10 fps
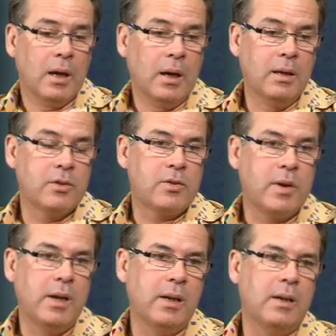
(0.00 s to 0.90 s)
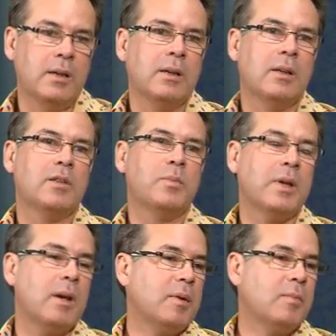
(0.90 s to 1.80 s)
In Australia, it's
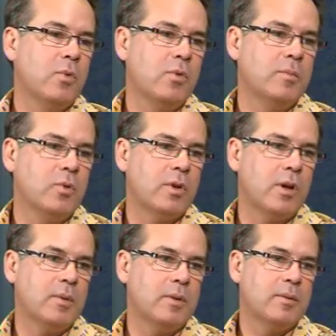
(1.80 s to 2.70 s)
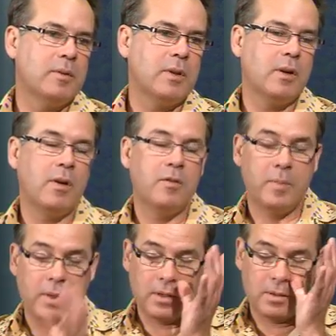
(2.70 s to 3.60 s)
becoming more and more common. So I've
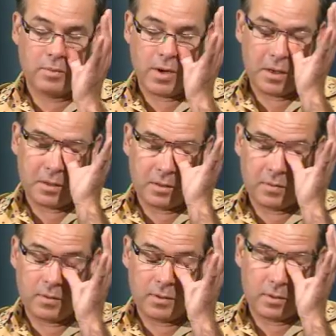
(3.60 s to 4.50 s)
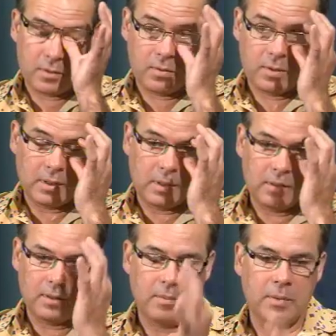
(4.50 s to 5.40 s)
been in practice for
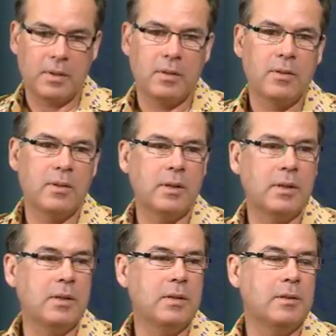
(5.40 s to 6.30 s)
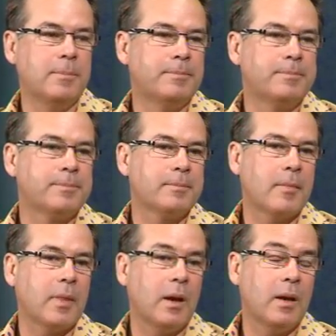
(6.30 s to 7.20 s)
20-something, 30 years,
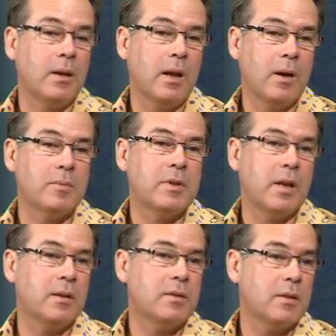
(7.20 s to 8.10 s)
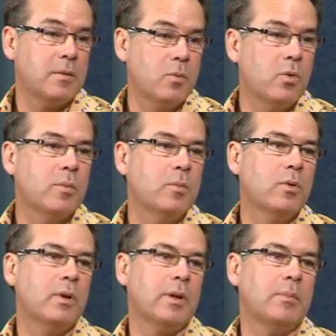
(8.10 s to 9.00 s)
and now I'm starting to see more and
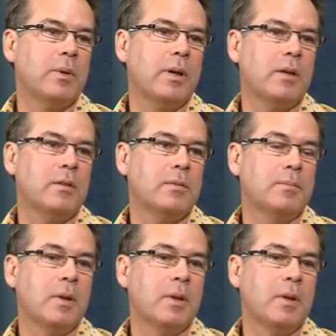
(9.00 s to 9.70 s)
more lichen planus.